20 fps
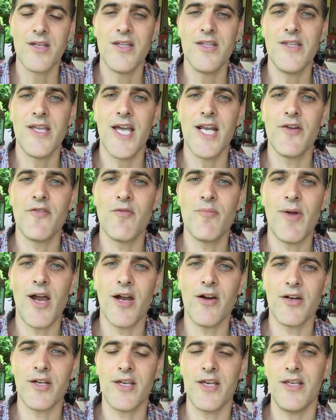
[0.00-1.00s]
Native
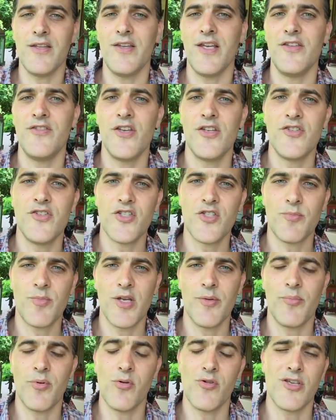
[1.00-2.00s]
American, the indigenous
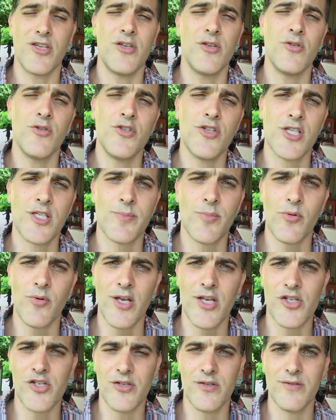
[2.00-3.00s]
people, huge
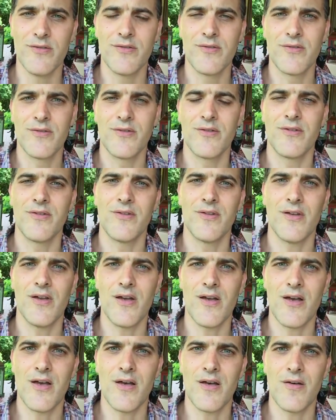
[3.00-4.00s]
inspiration.
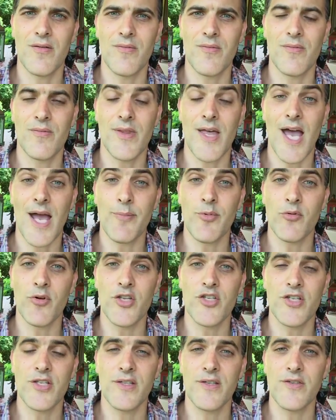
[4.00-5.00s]

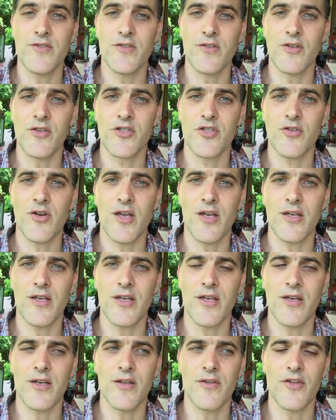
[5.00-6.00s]
Aborigines in
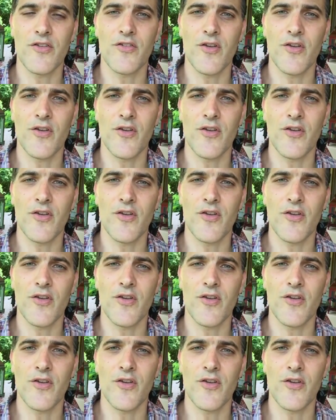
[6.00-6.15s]
Australia, the